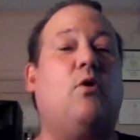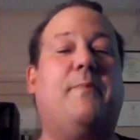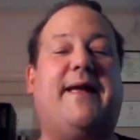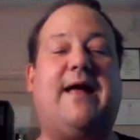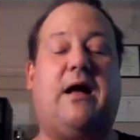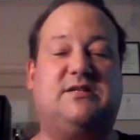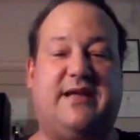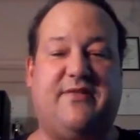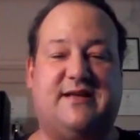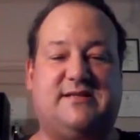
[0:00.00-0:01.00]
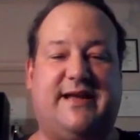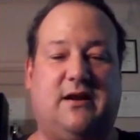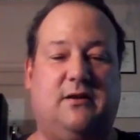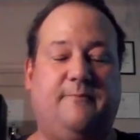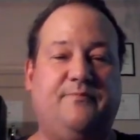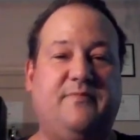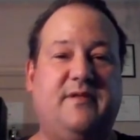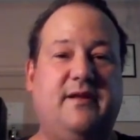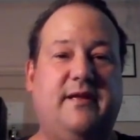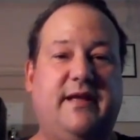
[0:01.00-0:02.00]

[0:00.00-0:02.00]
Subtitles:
it will be. I'll tell you this. It'll